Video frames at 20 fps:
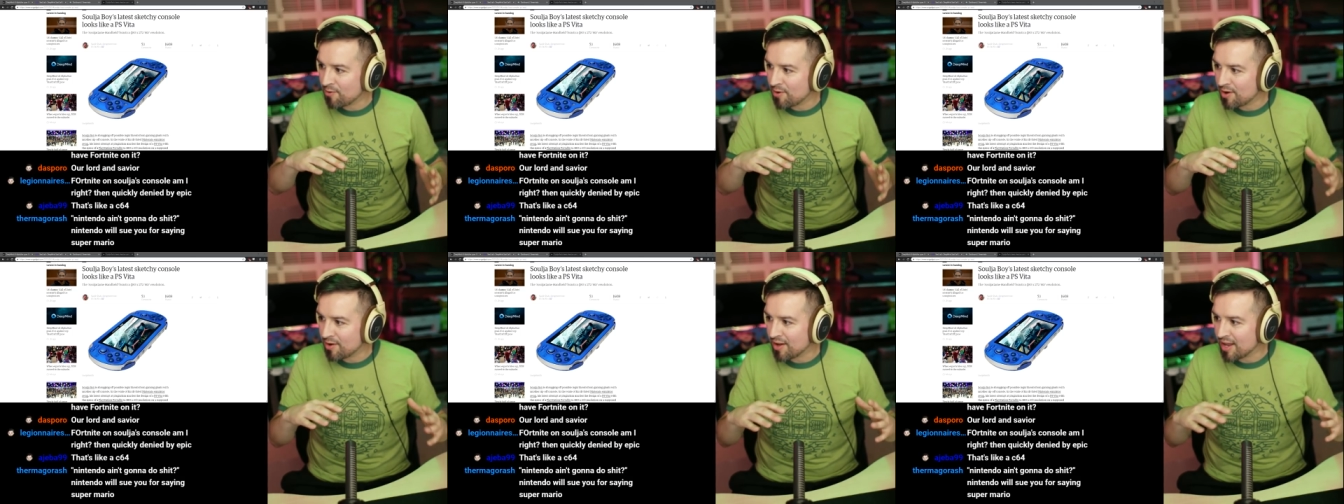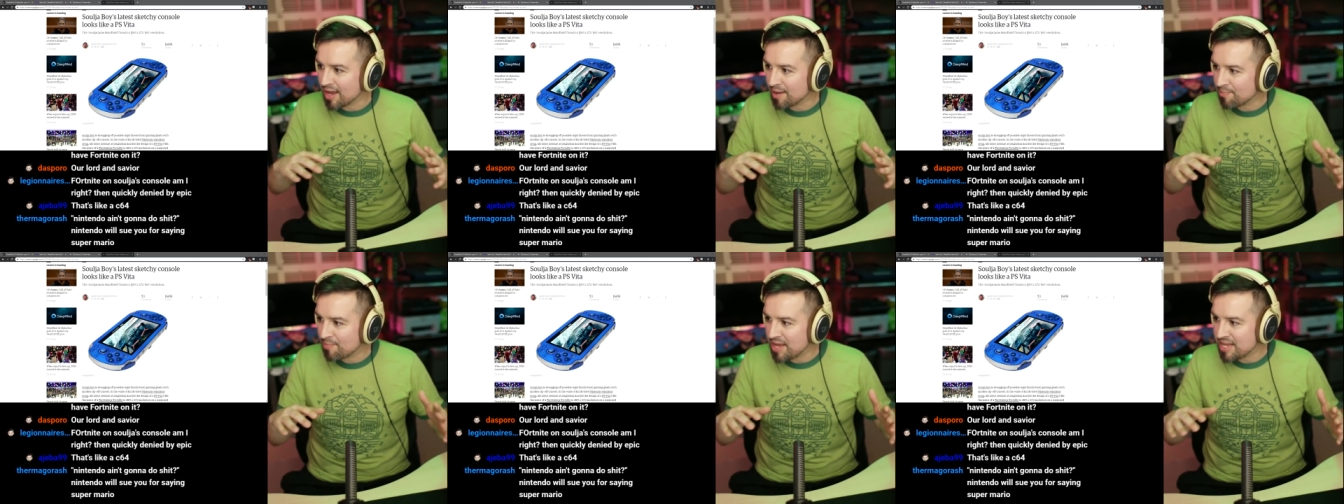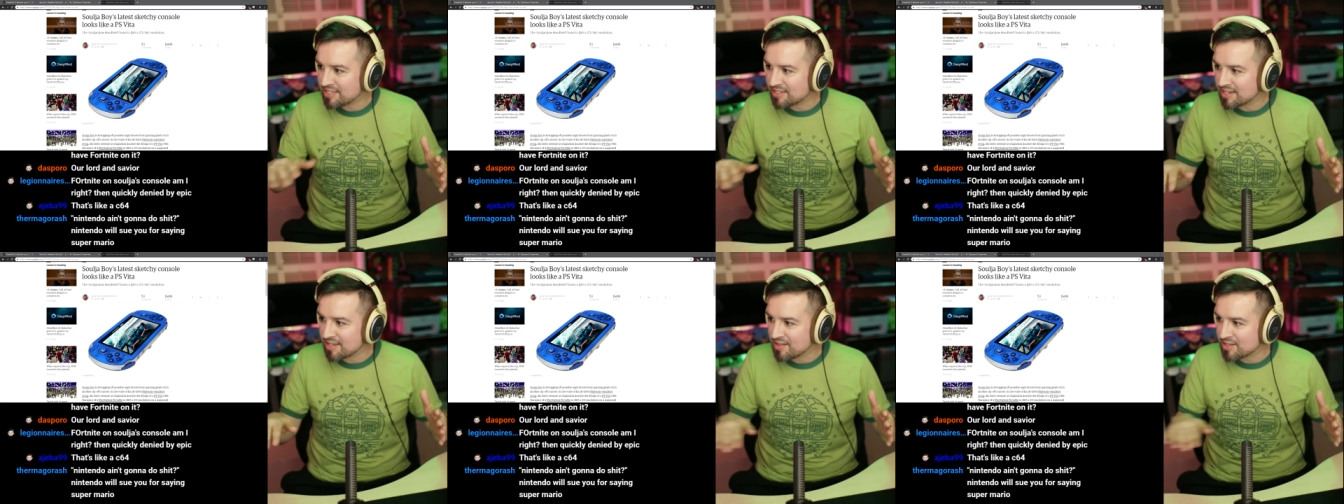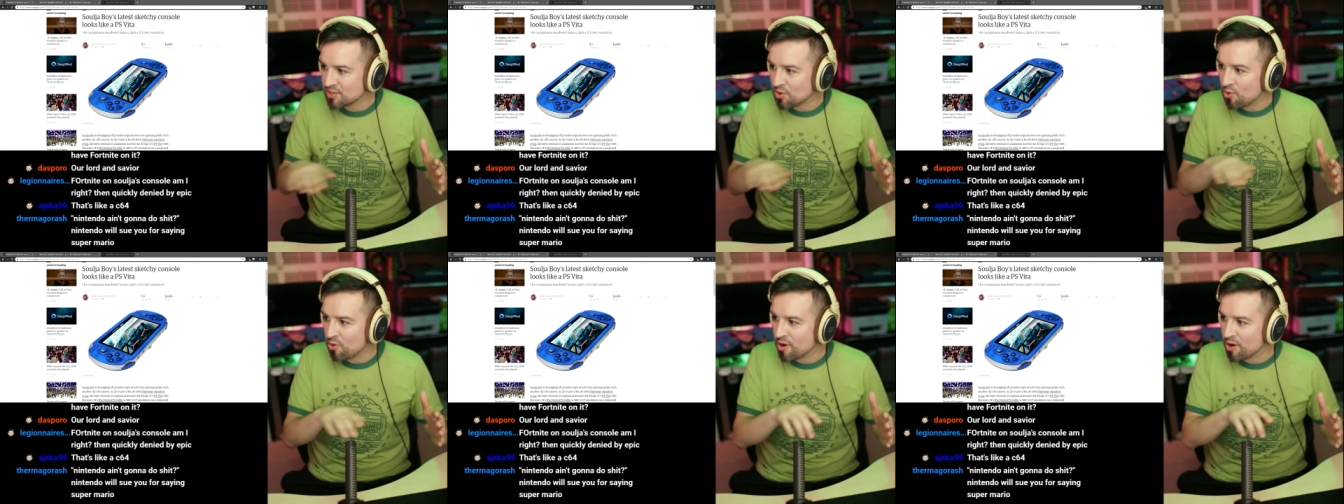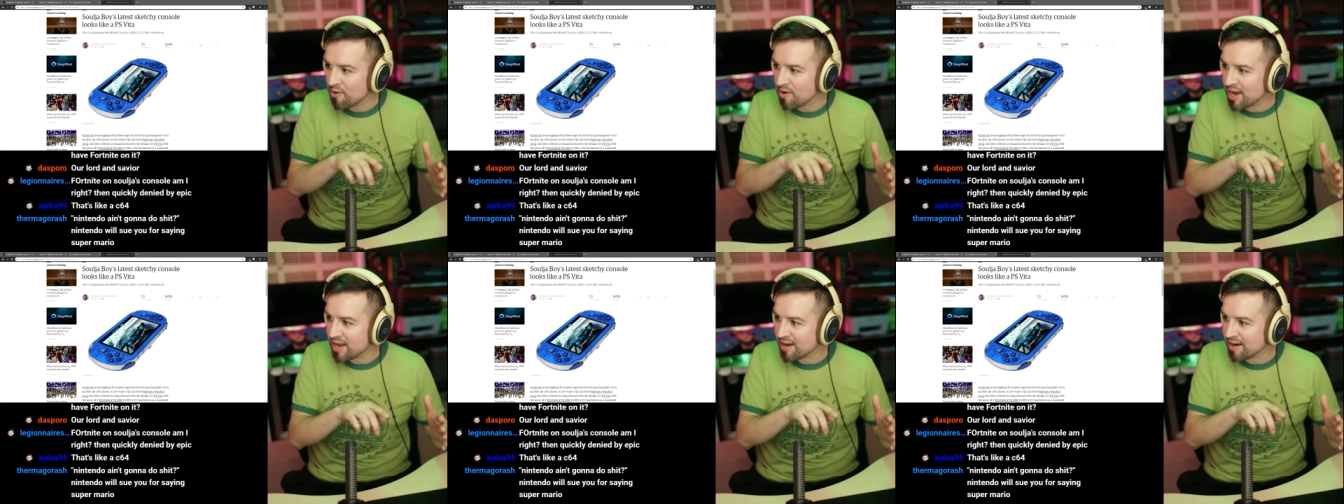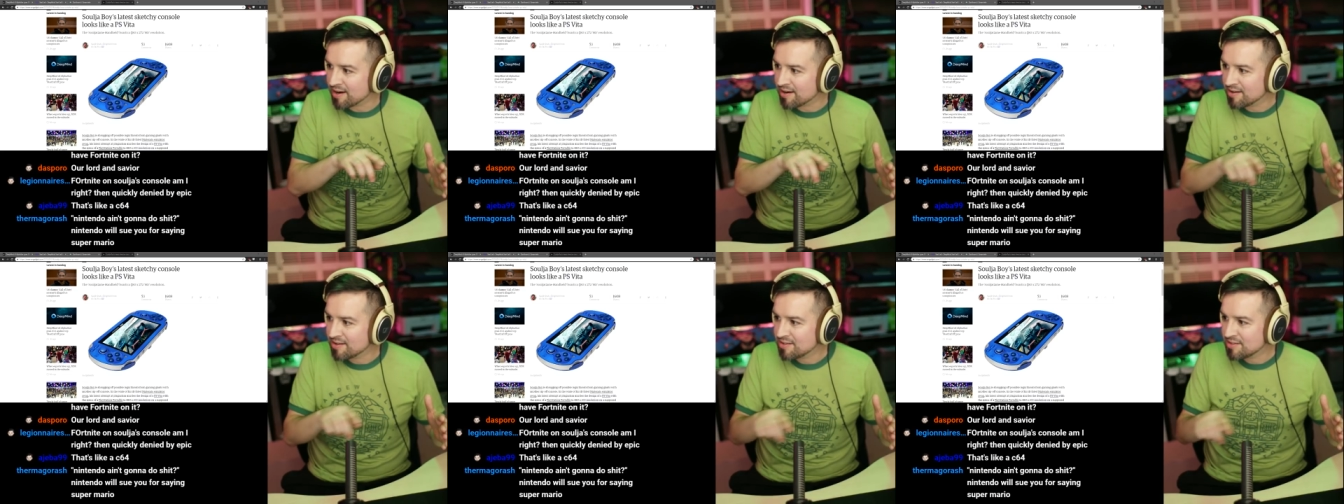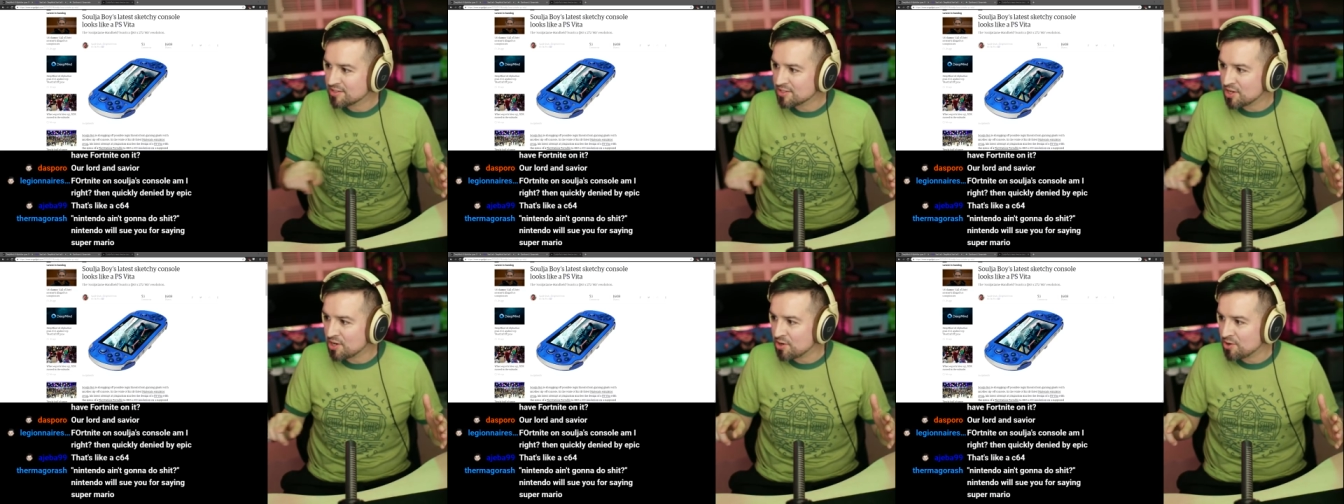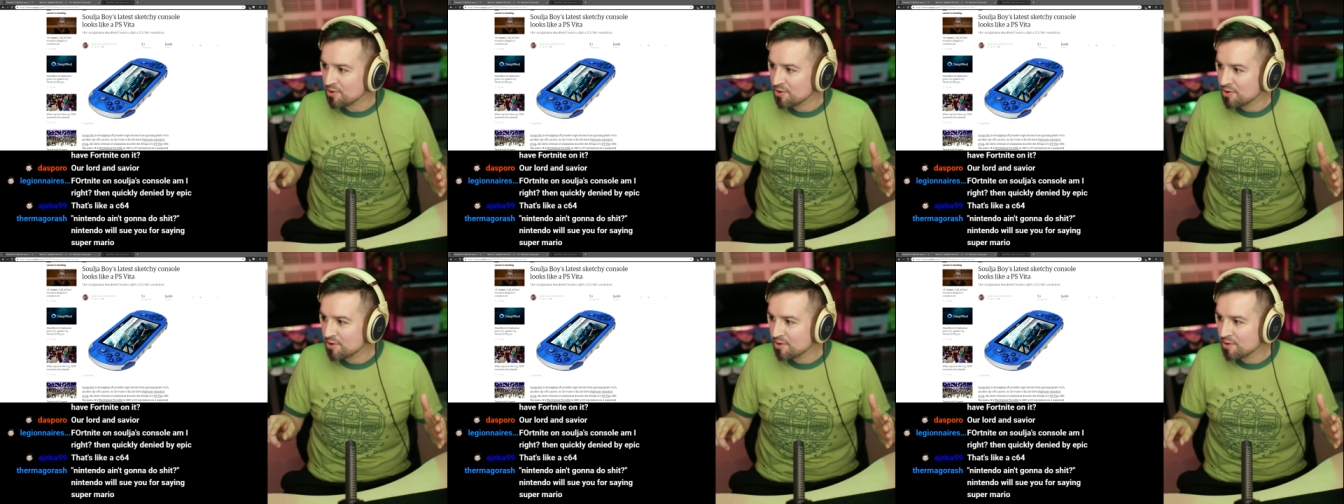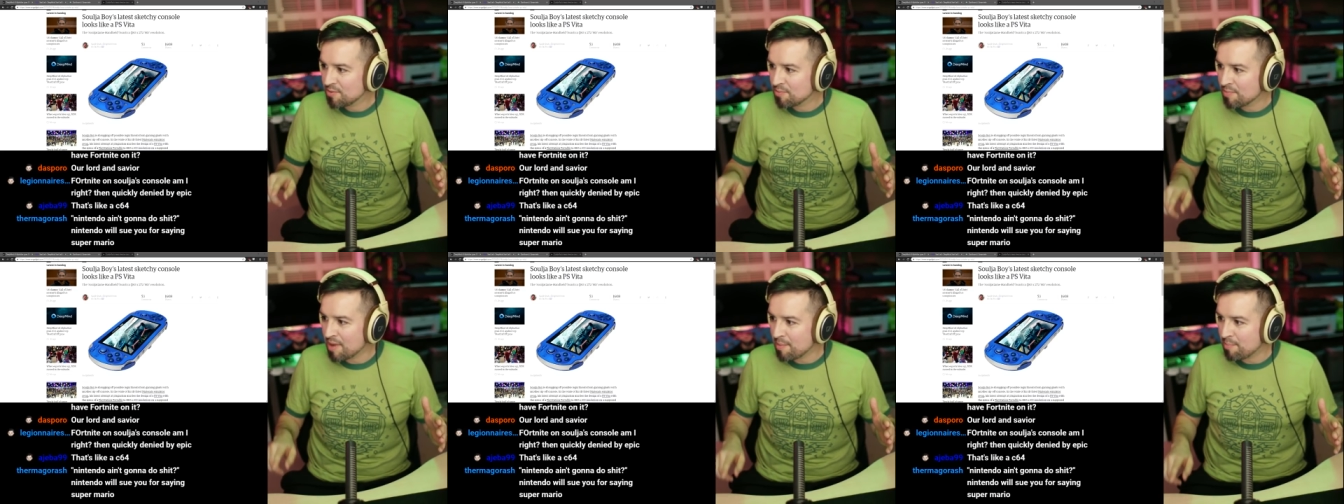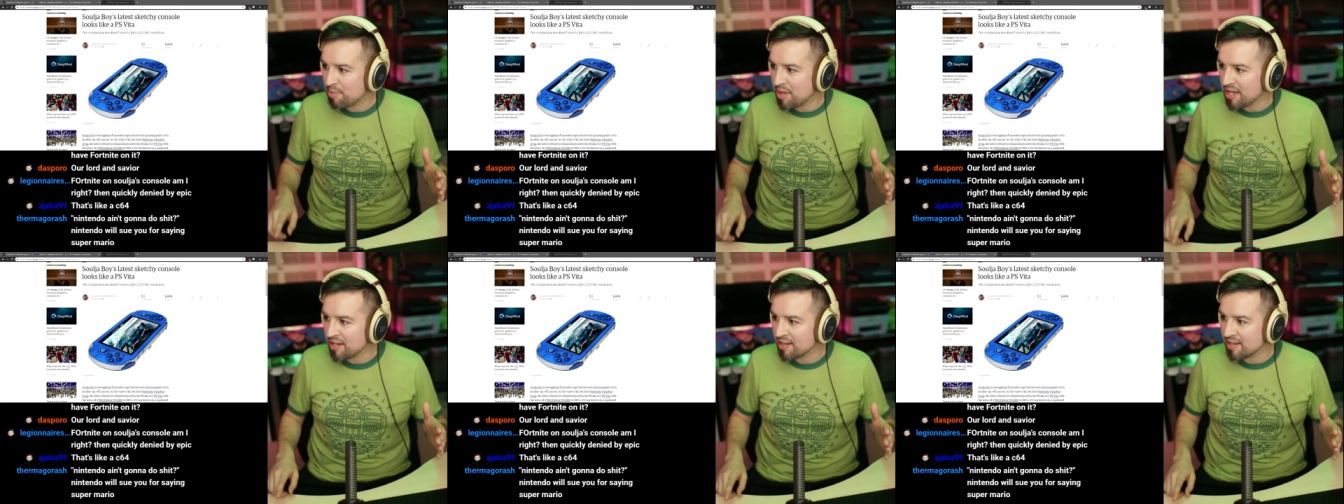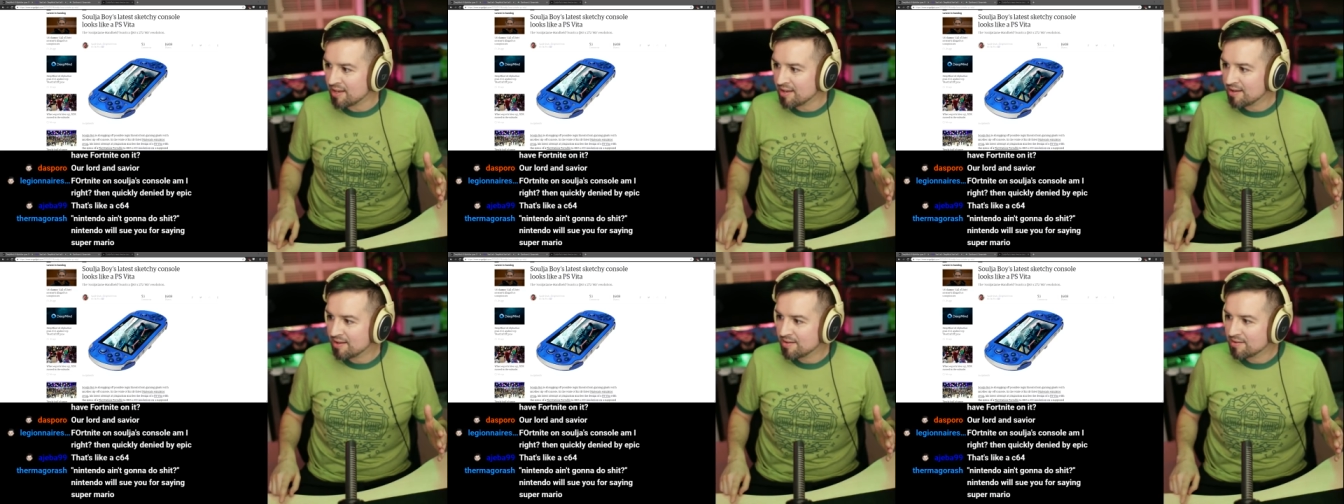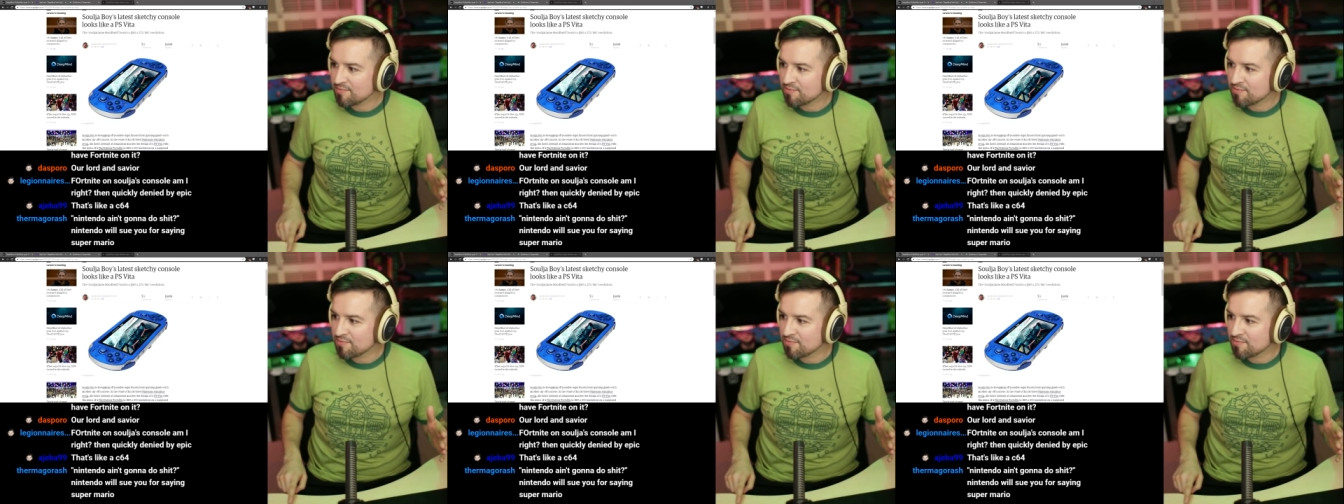well, like basically this corner right here. So my belly.